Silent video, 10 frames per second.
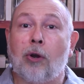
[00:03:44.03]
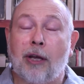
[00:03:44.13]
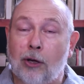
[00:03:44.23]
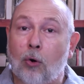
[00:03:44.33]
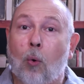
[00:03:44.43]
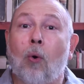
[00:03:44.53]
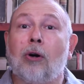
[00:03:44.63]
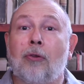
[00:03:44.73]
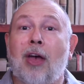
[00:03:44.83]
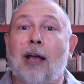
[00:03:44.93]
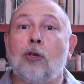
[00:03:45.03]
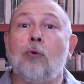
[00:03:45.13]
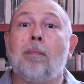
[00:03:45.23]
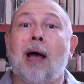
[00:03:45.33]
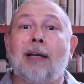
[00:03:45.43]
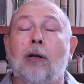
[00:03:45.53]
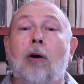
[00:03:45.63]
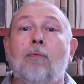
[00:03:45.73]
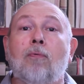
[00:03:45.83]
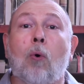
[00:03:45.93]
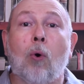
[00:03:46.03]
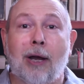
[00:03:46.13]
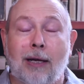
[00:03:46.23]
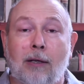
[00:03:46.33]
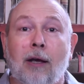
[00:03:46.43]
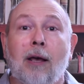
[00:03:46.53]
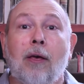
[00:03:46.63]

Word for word: in order that you might avoid